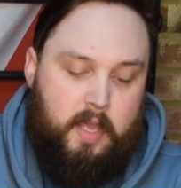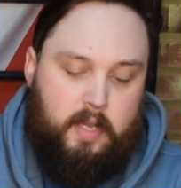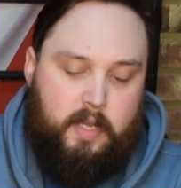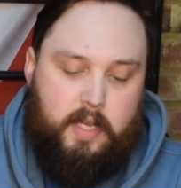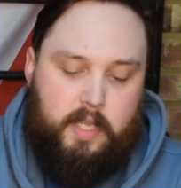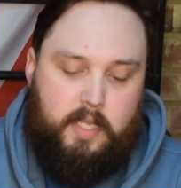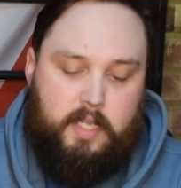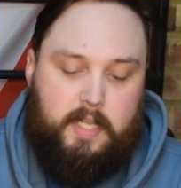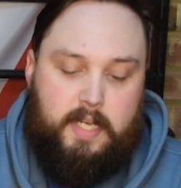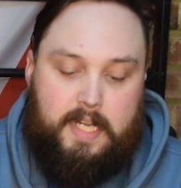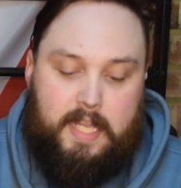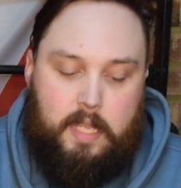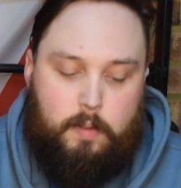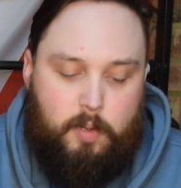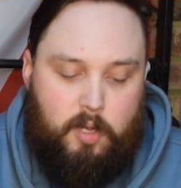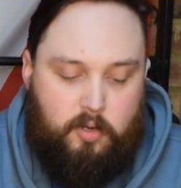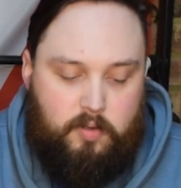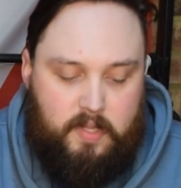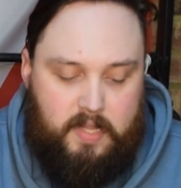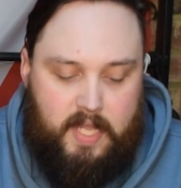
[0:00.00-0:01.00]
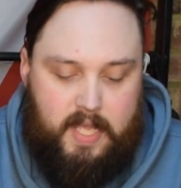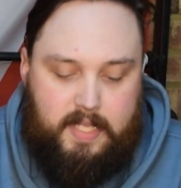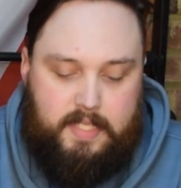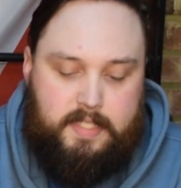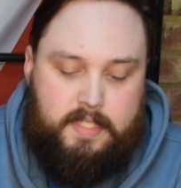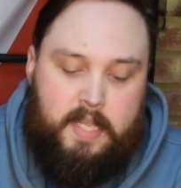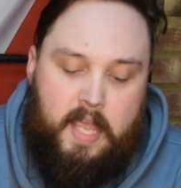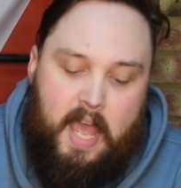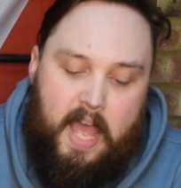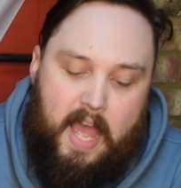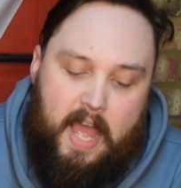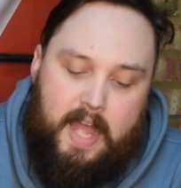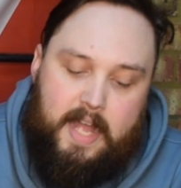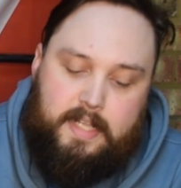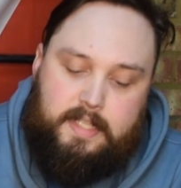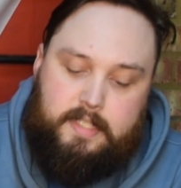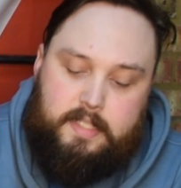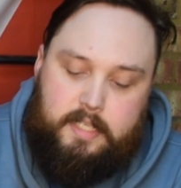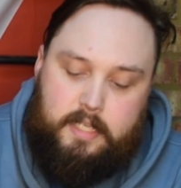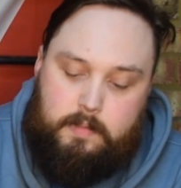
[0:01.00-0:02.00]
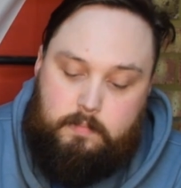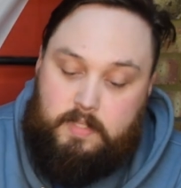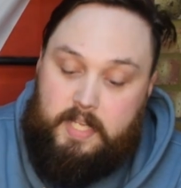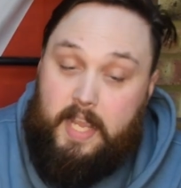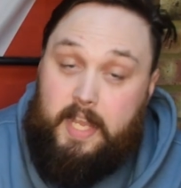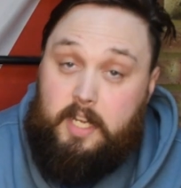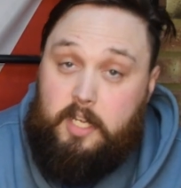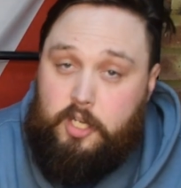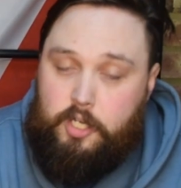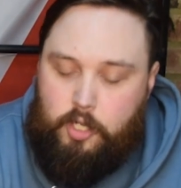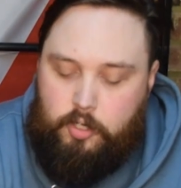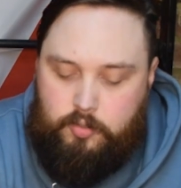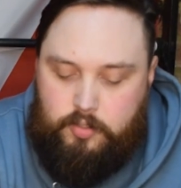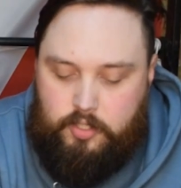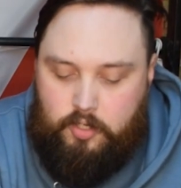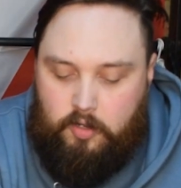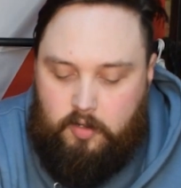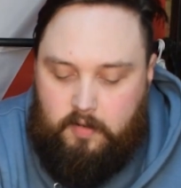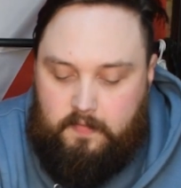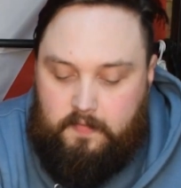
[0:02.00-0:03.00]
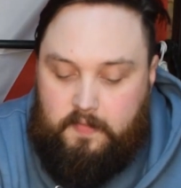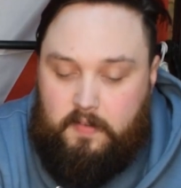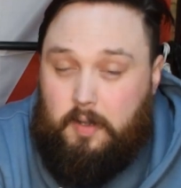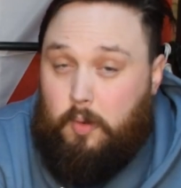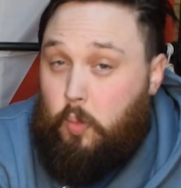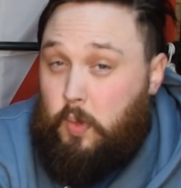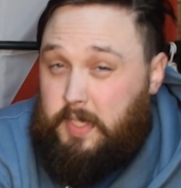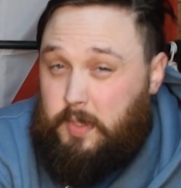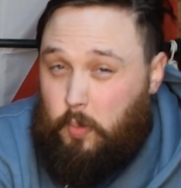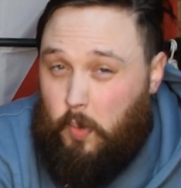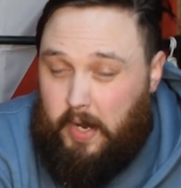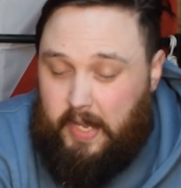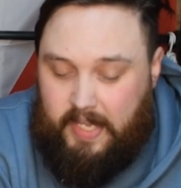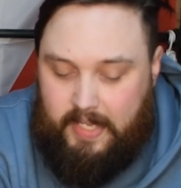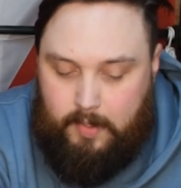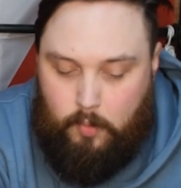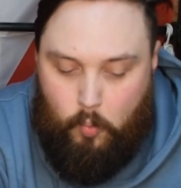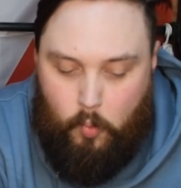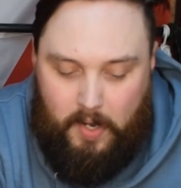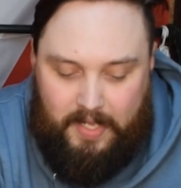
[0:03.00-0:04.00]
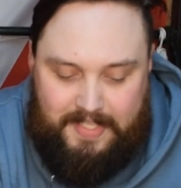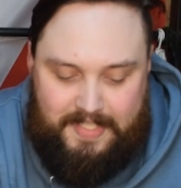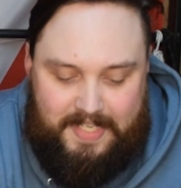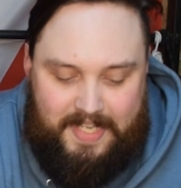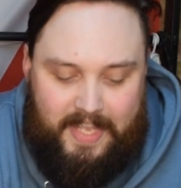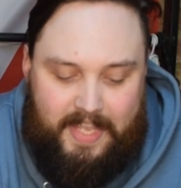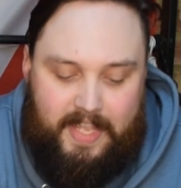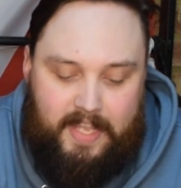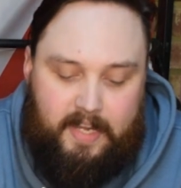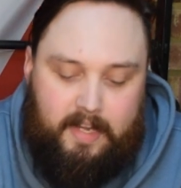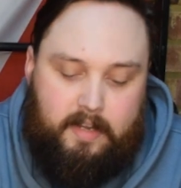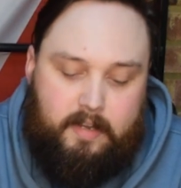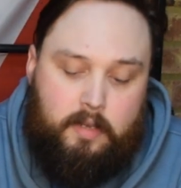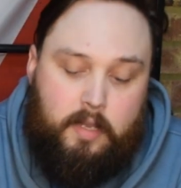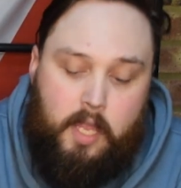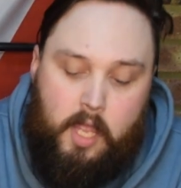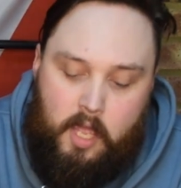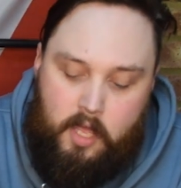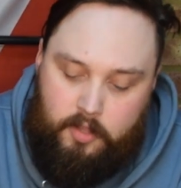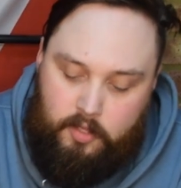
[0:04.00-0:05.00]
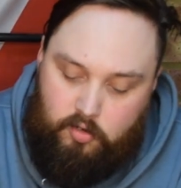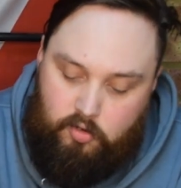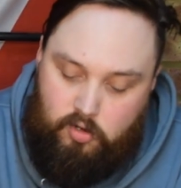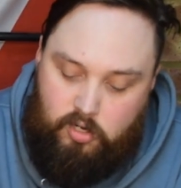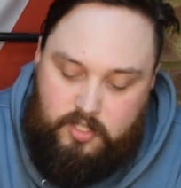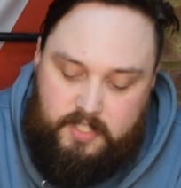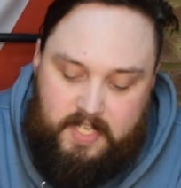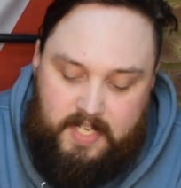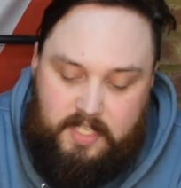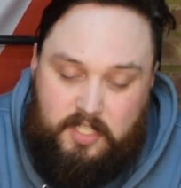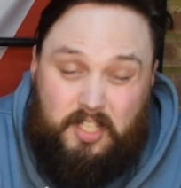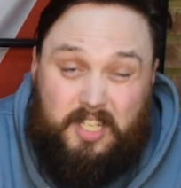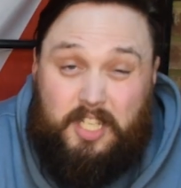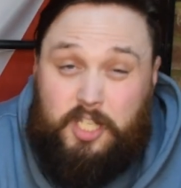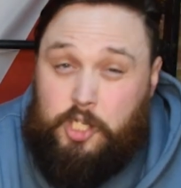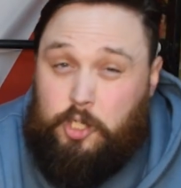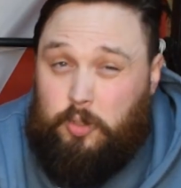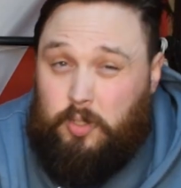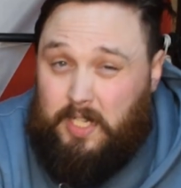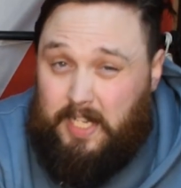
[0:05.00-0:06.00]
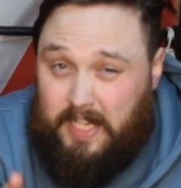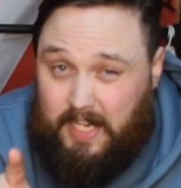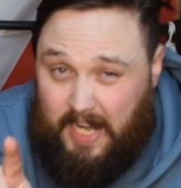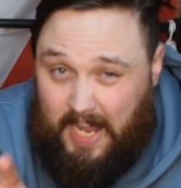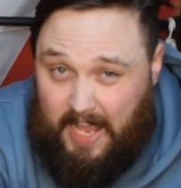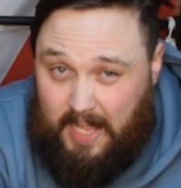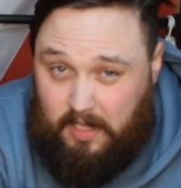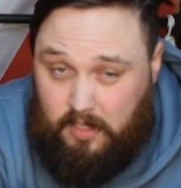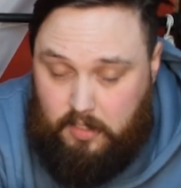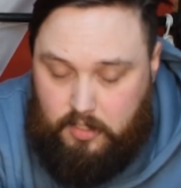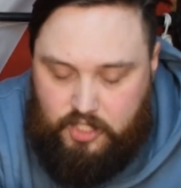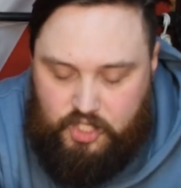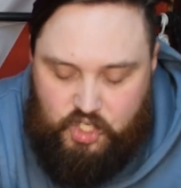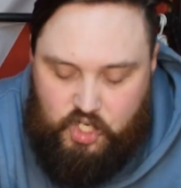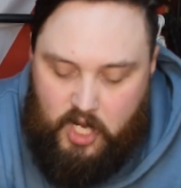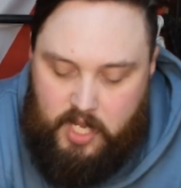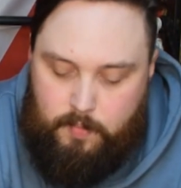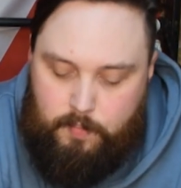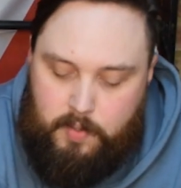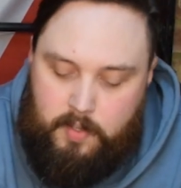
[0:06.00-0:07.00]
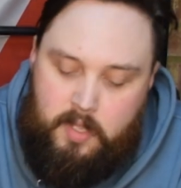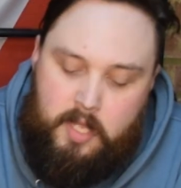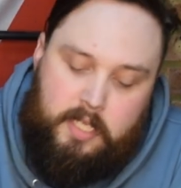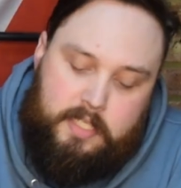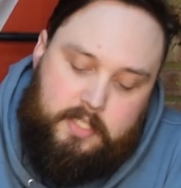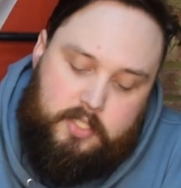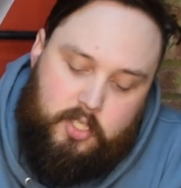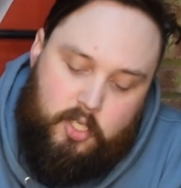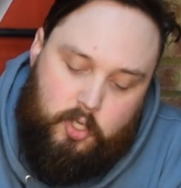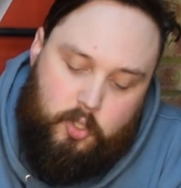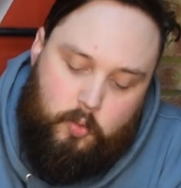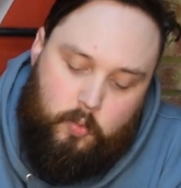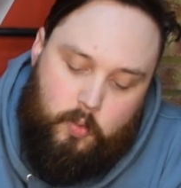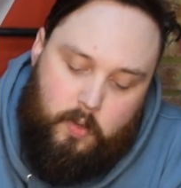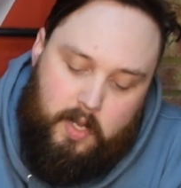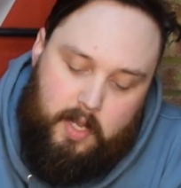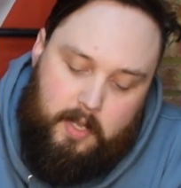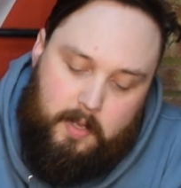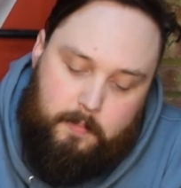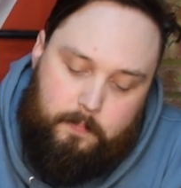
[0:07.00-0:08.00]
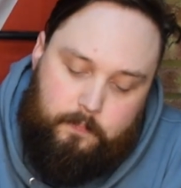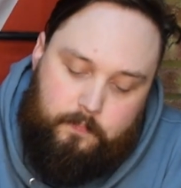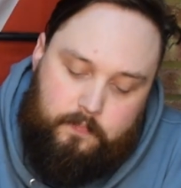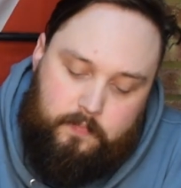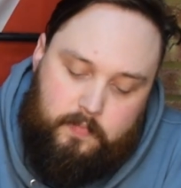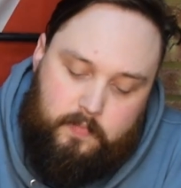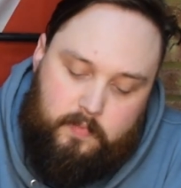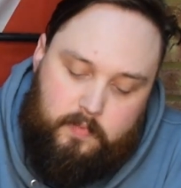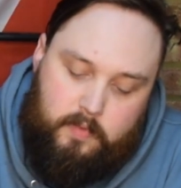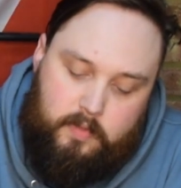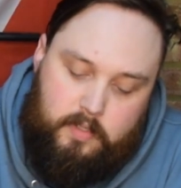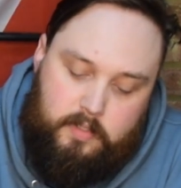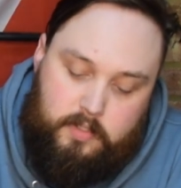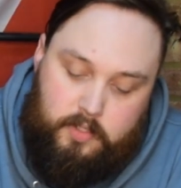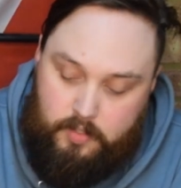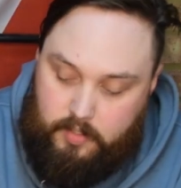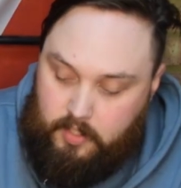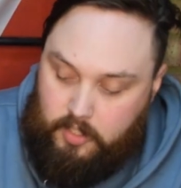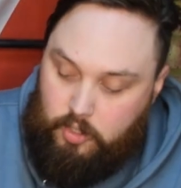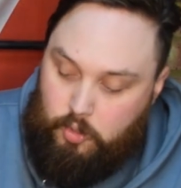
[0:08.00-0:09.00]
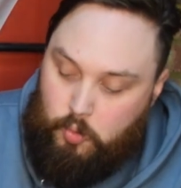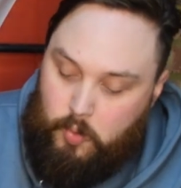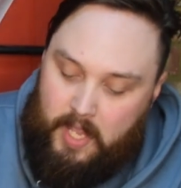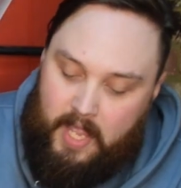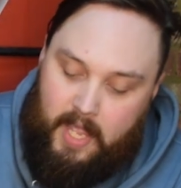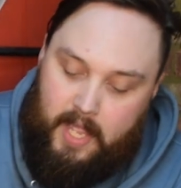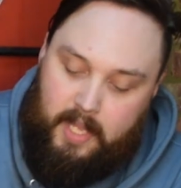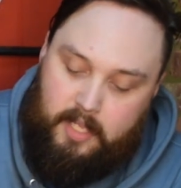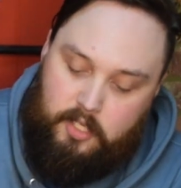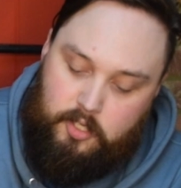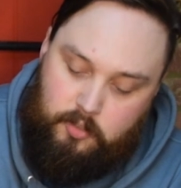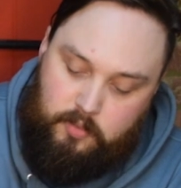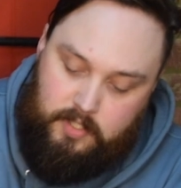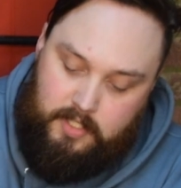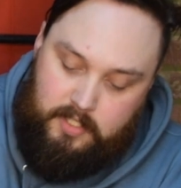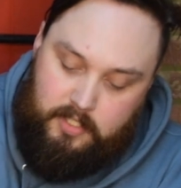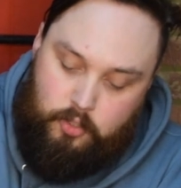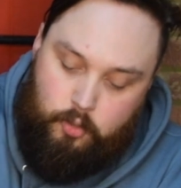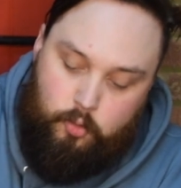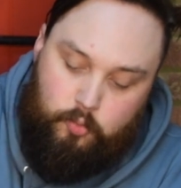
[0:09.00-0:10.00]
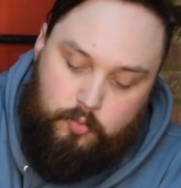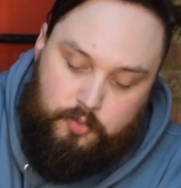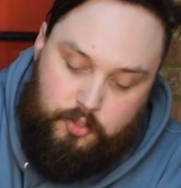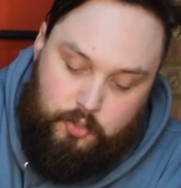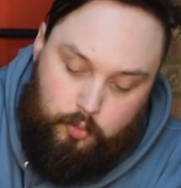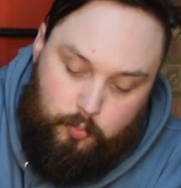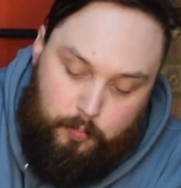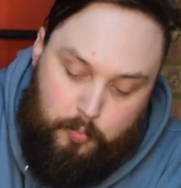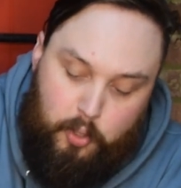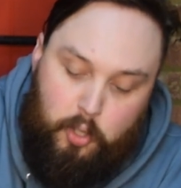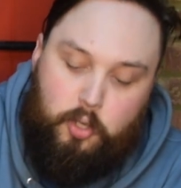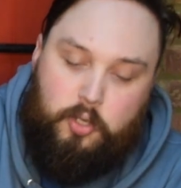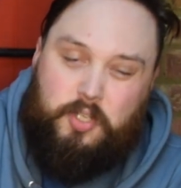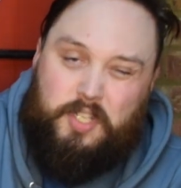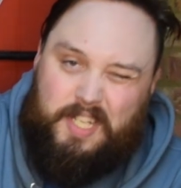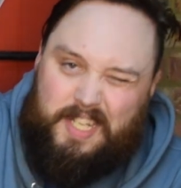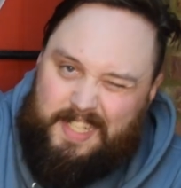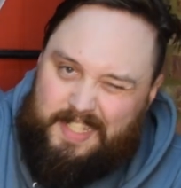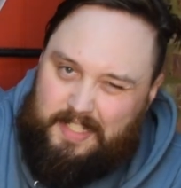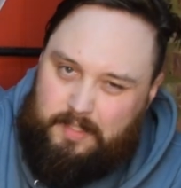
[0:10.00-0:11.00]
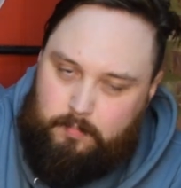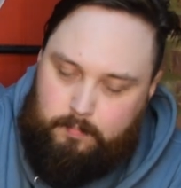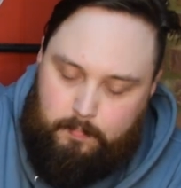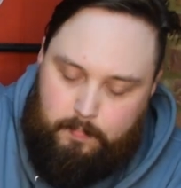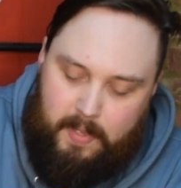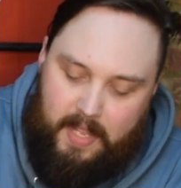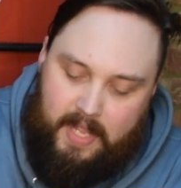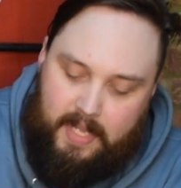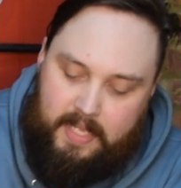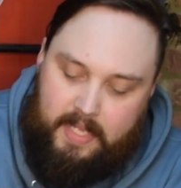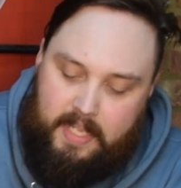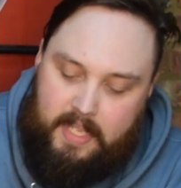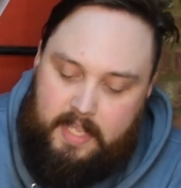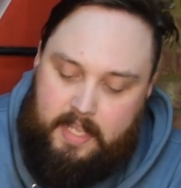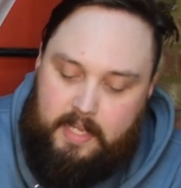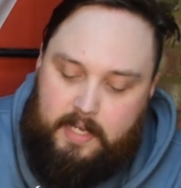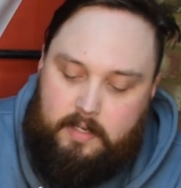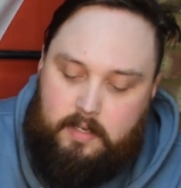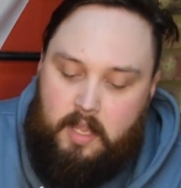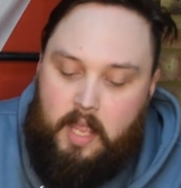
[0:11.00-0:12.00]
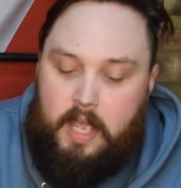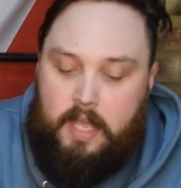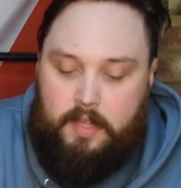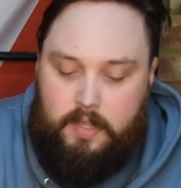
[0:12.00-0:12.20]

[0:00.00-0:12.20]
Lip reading: Now you're going to keep hold of that and take note of which way it went in. The cross section is usually an L shape, so so that you can use this tool to push it back in.